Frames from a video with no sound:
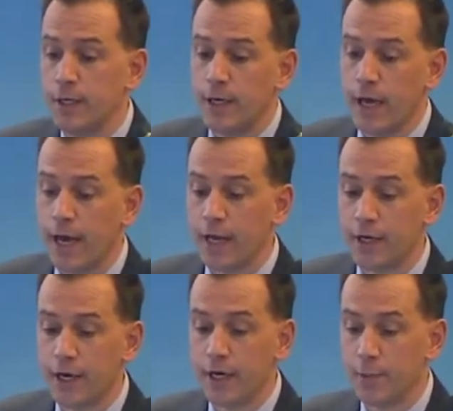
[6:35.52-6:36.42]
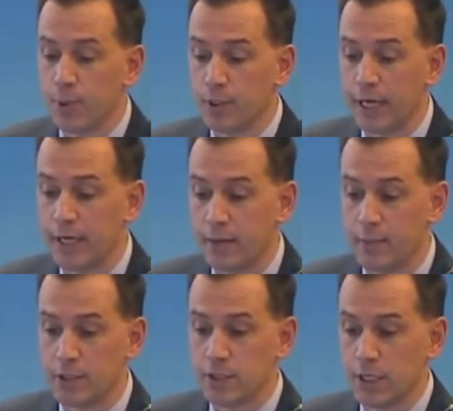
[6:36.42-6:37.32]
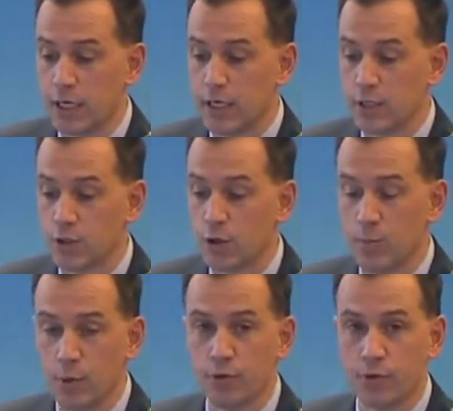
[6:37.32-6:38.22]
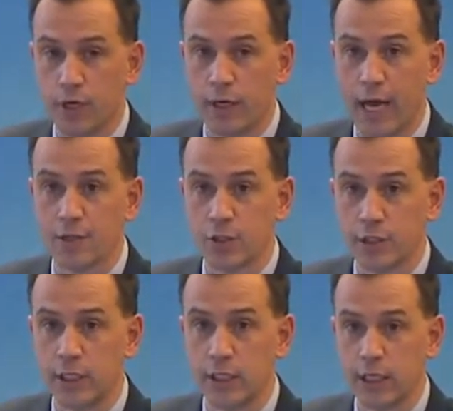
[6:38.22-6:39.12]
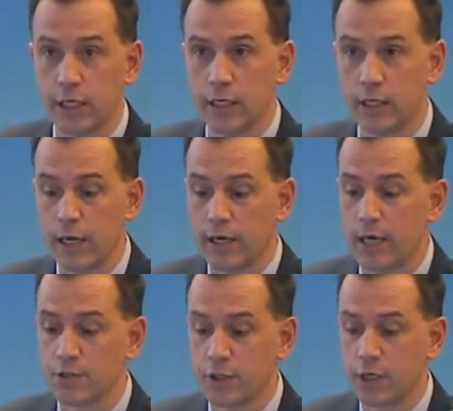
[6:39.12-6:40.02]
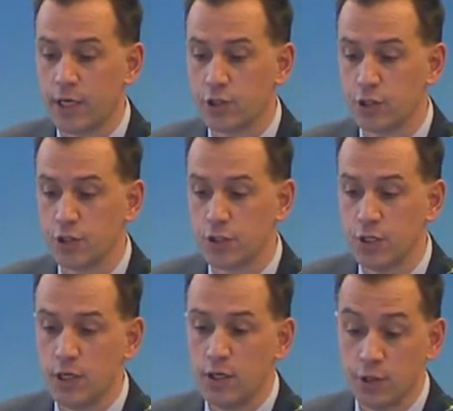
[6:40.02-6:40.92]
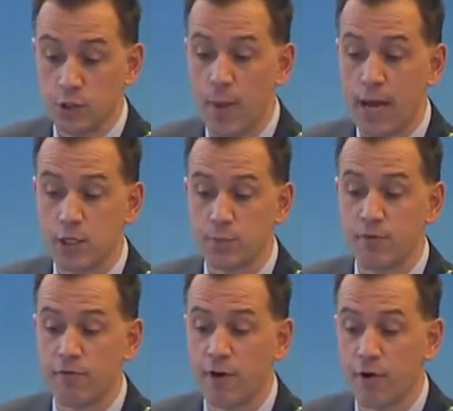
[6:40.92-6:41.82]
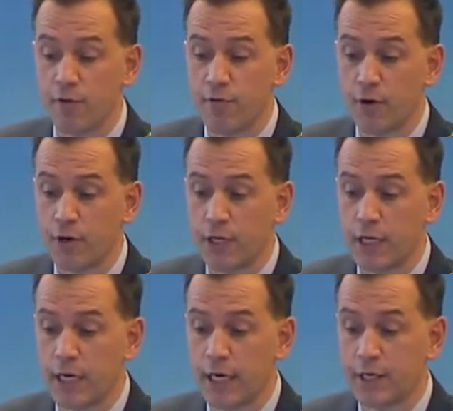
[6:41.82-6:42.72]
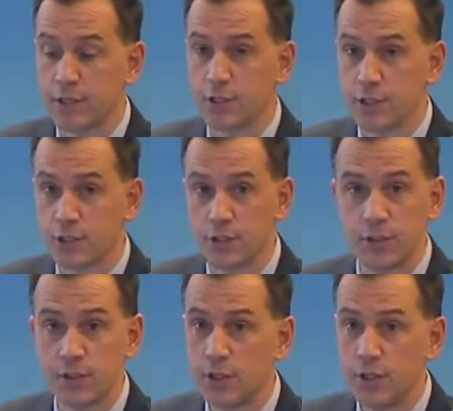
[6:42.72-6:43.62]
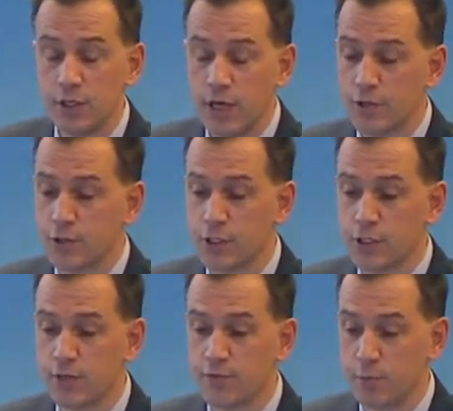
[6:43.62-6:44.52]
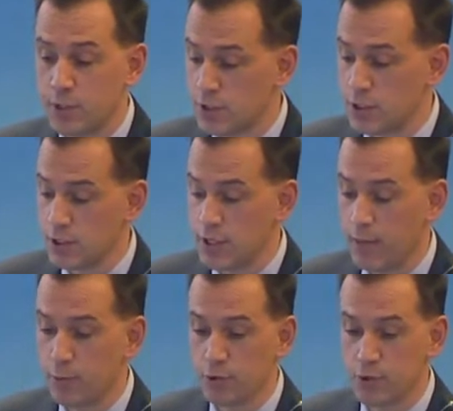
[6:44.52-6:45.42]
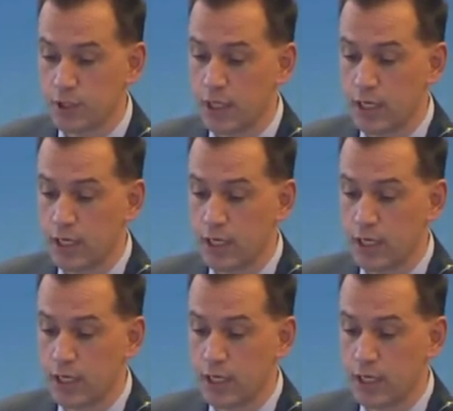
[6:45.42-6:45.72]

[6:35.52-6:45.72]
and in palladium, it's all about gasoline engines. The demand has been very, very consistent, as you can see from these tables.